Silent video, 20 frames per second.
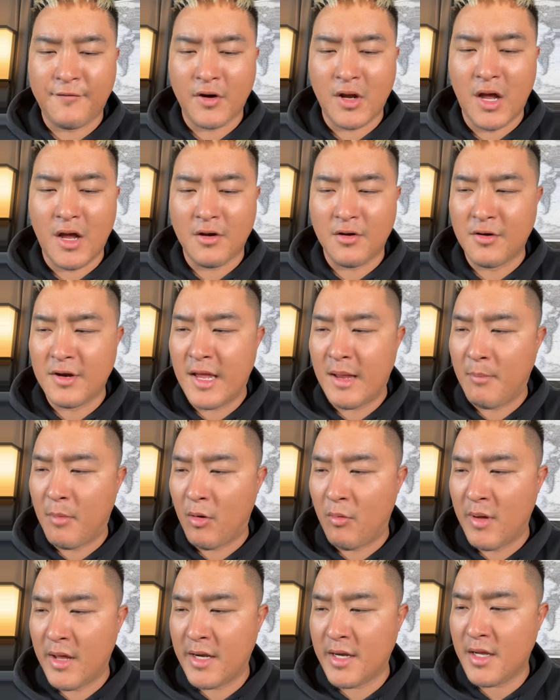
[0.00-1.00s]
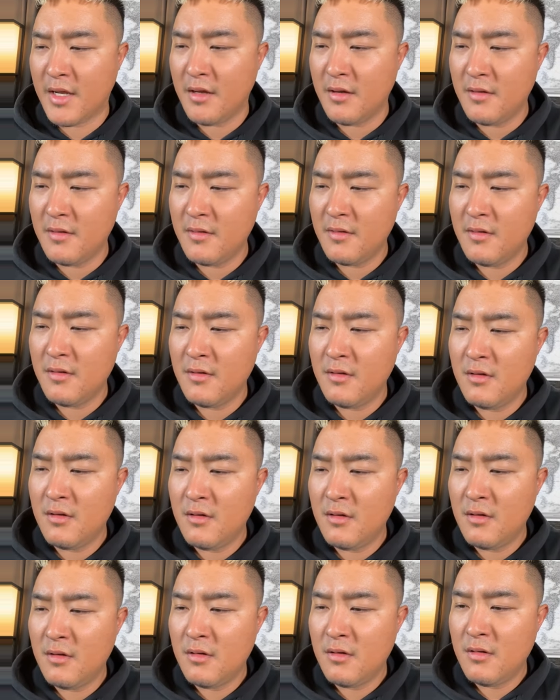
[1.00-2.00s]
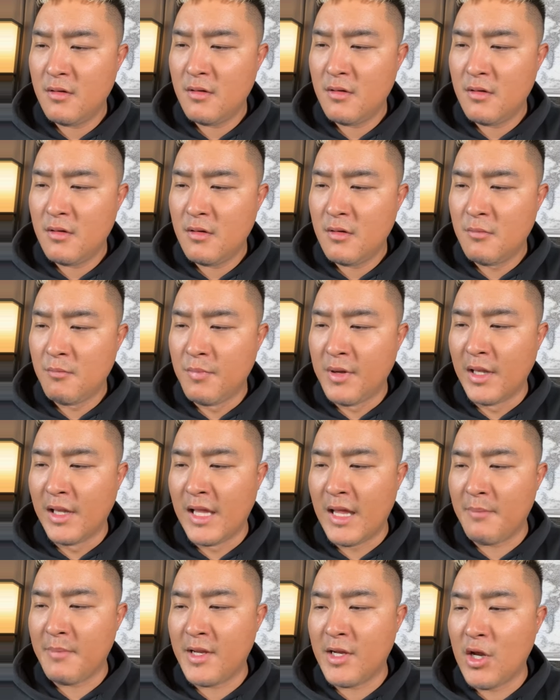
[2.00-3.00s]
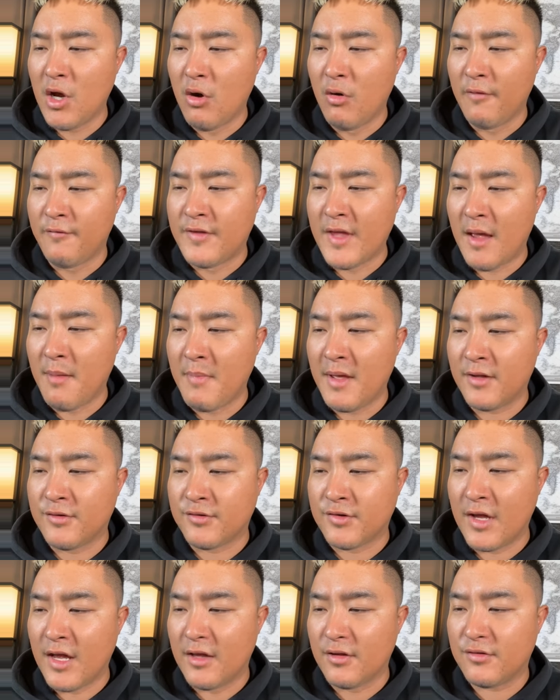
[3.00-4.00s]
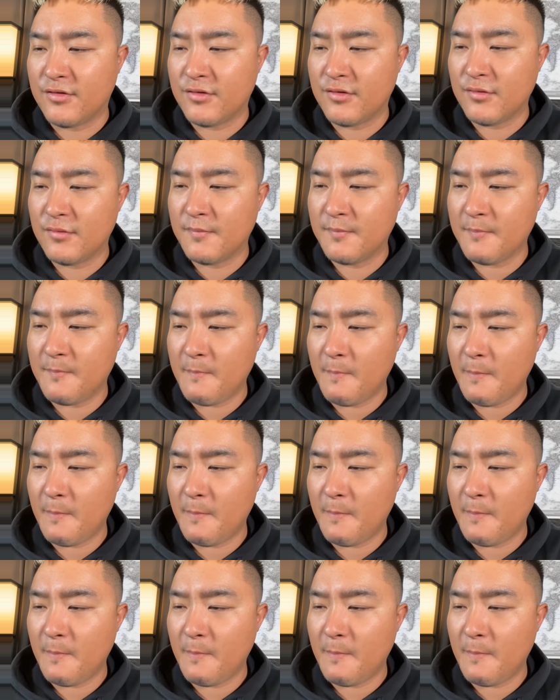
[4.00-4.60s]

I forgot your name already, but let me know if that makes sense.